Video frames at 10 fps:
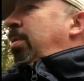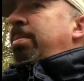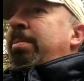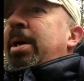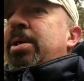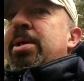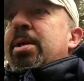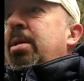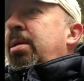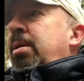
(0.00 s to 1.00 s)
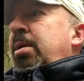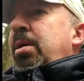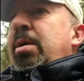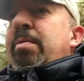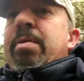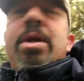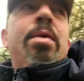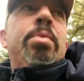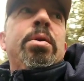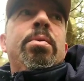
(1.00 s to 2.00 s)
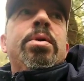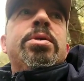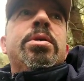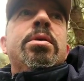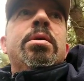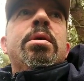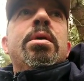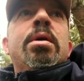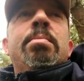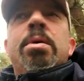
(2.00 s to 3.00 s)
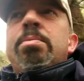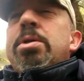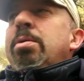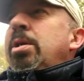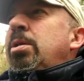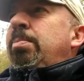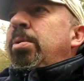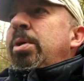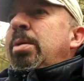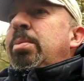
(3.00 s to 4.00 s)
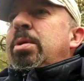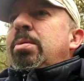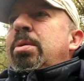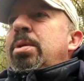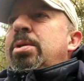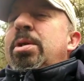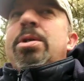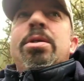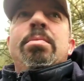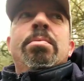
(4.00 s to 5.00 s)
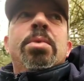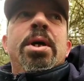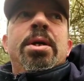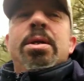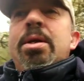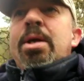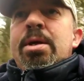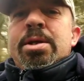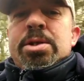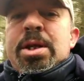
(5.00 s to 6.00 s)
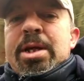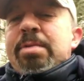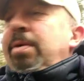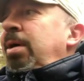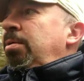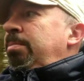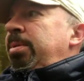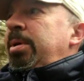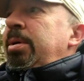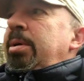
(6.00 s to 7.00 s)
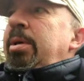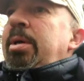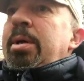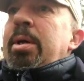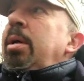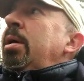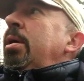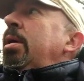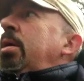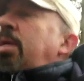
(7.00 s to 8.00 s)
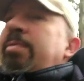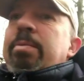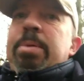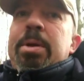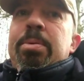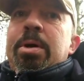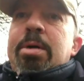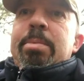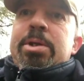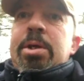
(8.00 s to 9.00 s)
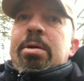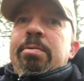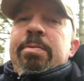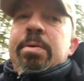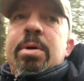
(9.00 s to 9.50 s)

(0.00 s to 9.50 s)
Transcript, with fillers: problem, had to find out what it was. But I'm so disappointed with the, the system where there's a lack of help you know, for people like myself,